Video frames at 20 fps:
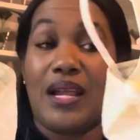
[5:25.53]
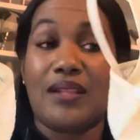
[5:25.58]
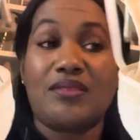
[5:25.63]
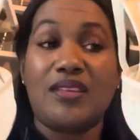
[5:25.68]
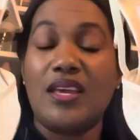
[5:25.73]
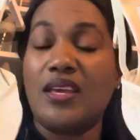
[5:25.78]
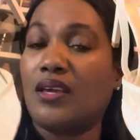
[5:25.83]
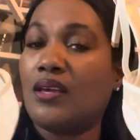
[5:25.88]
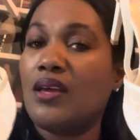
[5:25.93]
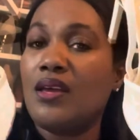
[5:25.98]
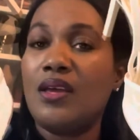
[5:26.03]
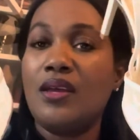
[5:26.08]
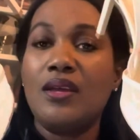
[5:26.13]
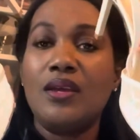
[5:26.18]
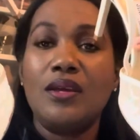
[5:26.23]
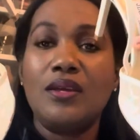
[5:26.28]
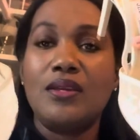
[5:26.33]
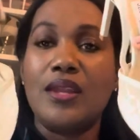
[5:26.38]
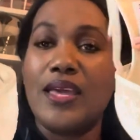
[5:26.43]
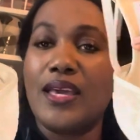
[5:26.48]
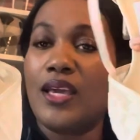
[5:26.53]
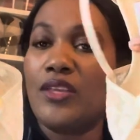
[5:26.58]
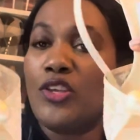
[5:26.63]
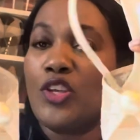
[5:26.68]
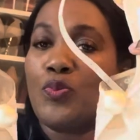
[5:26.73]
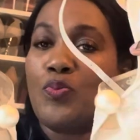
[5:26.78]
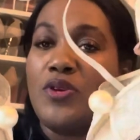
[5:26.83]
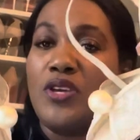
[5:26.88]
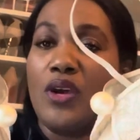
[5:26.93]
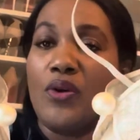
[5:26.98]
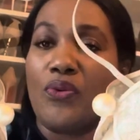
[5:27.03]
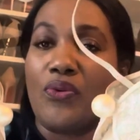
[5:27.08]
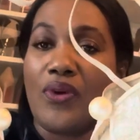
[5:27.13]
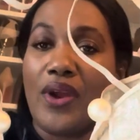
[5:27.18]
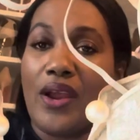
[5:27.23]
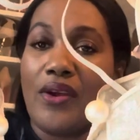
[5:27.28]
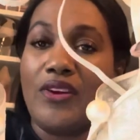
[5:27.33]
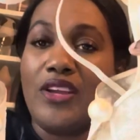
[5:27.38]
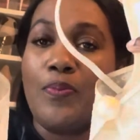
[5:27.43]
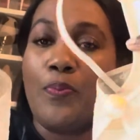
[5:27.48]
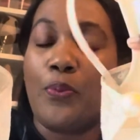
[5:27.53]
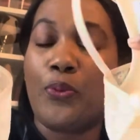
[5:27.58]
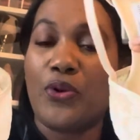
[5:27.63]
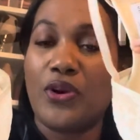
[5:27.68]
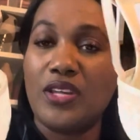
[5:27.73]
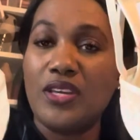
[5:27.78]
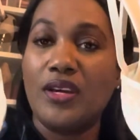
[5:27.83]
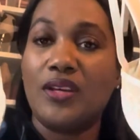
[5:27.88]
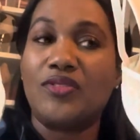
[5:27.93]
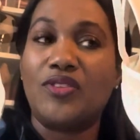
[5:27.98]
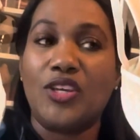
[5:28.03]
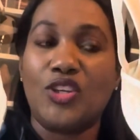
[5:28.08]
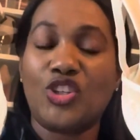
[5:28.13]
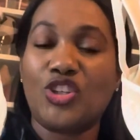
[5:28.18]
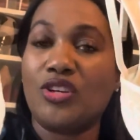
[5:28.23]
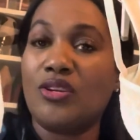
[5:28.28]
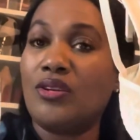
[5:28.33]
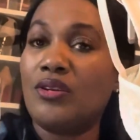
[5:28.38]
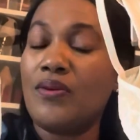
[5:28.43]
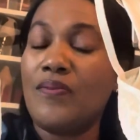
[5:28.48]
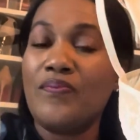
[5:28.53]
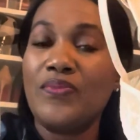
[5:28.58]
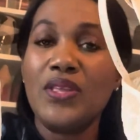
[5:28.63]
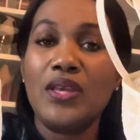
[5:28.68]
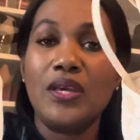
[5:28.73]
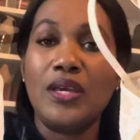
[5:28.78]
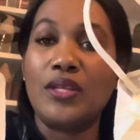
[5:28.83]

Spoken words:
And I think they can just be a very pretty addition